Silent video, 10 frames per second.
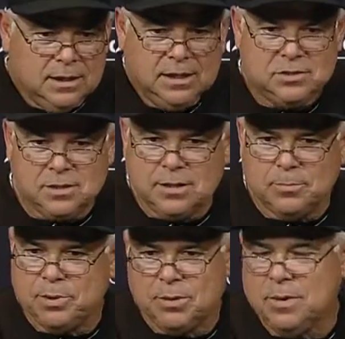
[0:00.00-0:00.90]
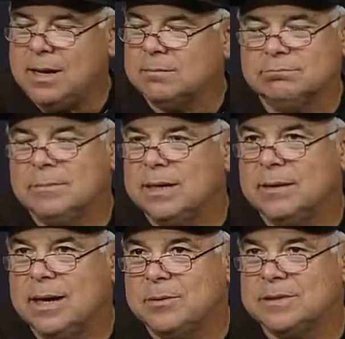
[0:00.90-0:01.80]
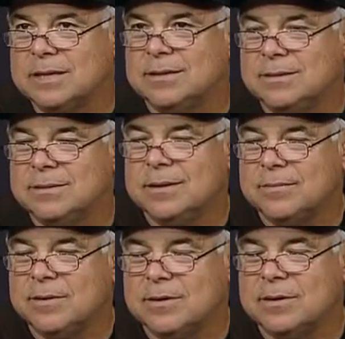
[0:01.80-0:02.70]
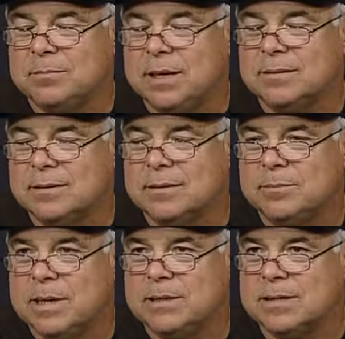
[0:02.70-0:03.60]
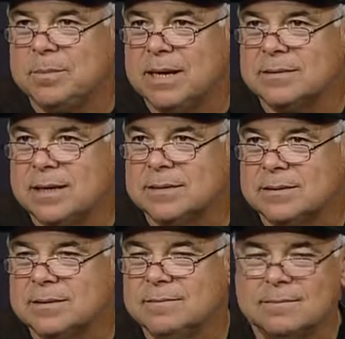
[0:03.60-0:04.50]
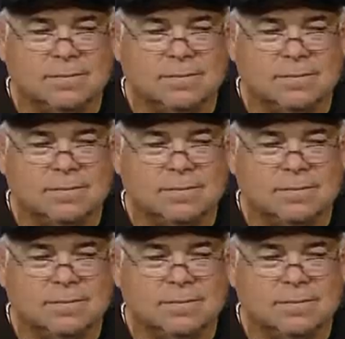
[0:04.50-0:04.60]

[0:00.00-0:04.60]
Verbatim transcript: he stood in there pretty well. I felt good about his at-bats, actually.